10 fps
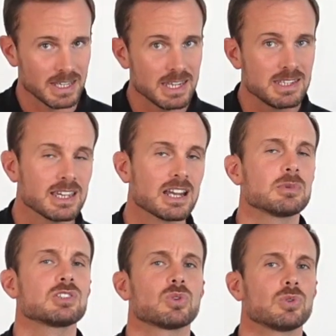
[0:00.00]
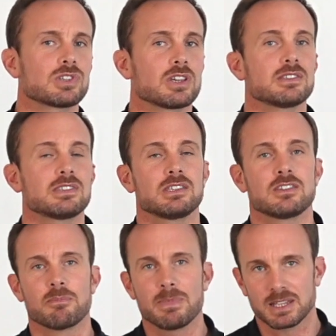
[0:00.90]
heating elements also consist
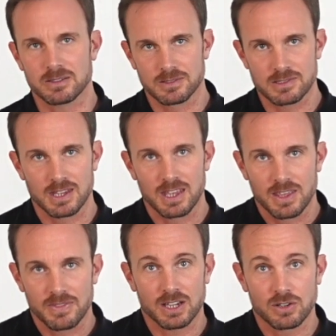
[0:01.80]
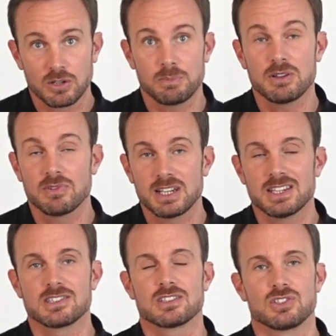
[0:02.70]
of metals that could be
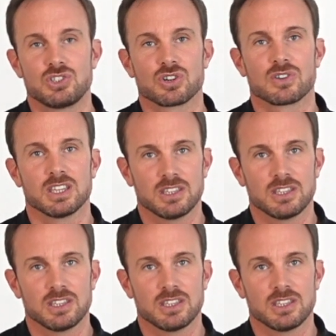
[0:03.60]
released during